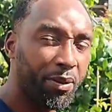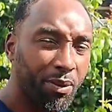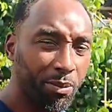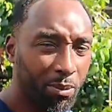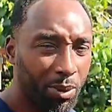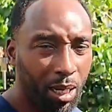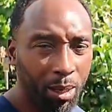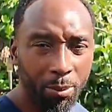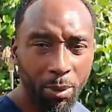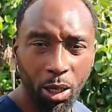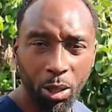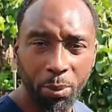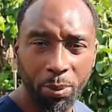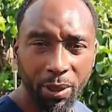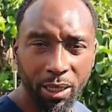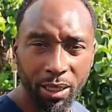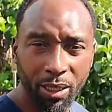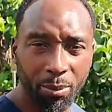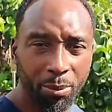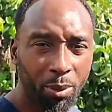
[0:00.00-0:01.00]
I'm
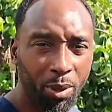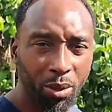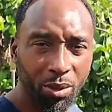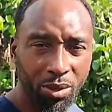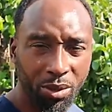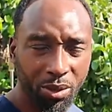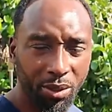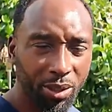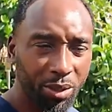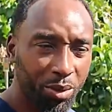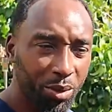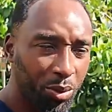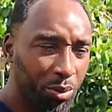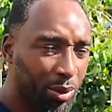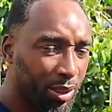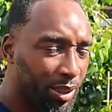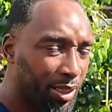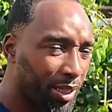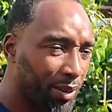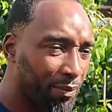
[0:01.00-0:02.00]
opening a box or
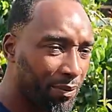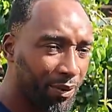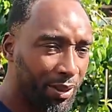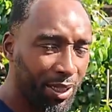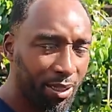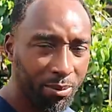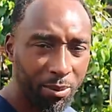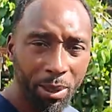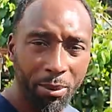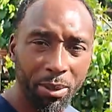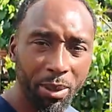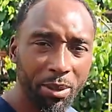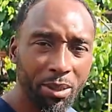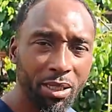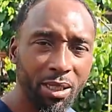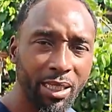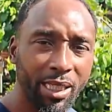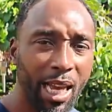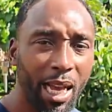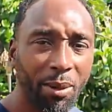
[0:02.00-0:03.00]
installing something, maybe
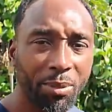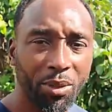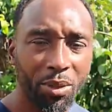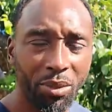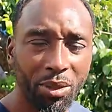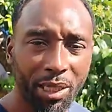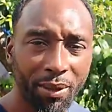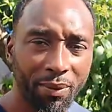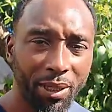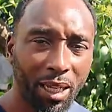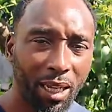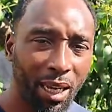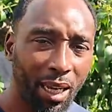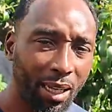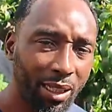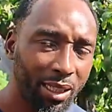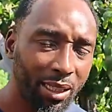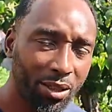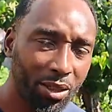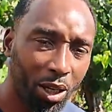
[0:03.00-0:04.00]
it's taps or something like that,
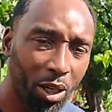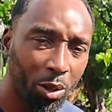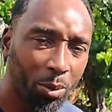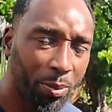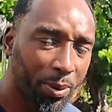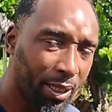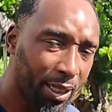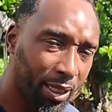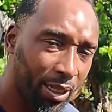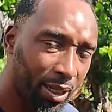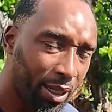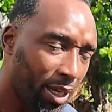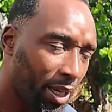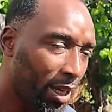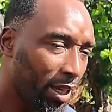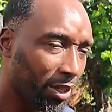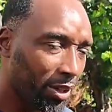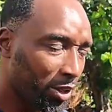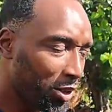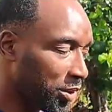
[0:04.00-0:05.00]
I need to open it
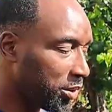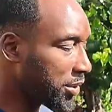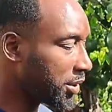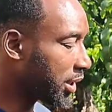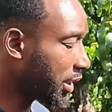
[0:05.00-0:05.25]
and use